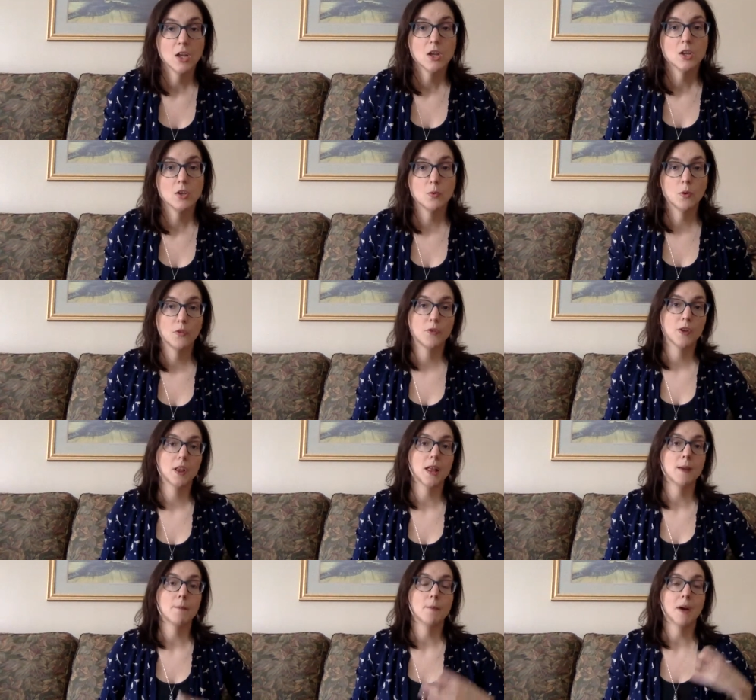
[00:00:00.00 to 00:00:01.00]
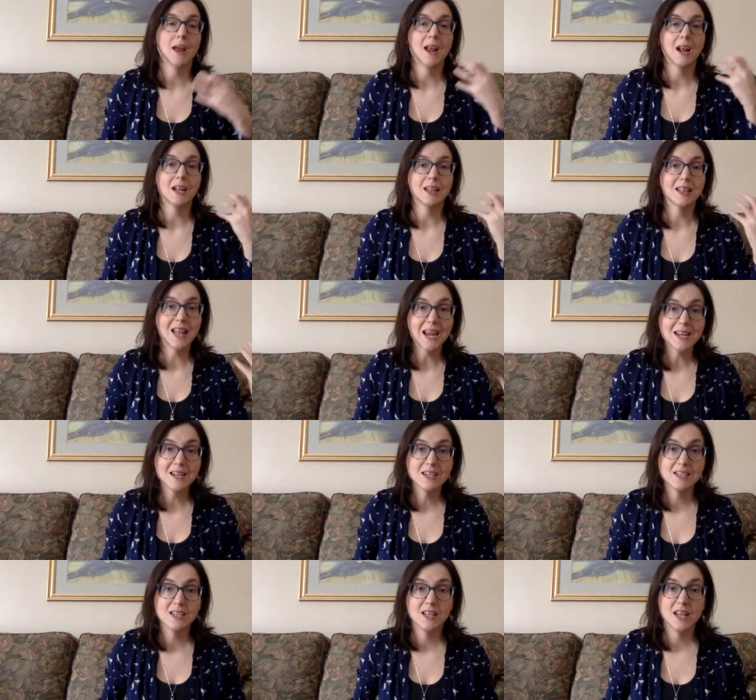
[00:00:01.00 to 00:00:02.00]
you will feel a, a
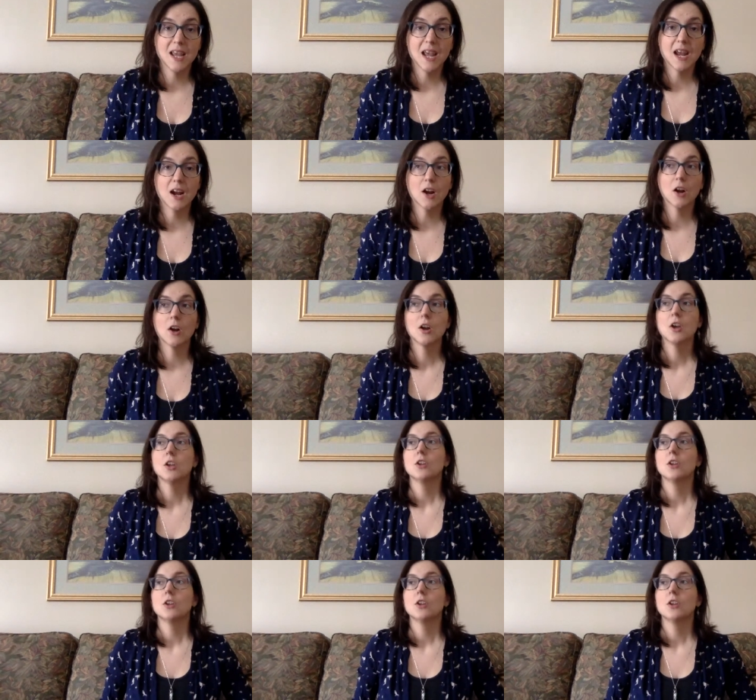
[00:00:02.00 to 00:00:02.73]
lightness in the air.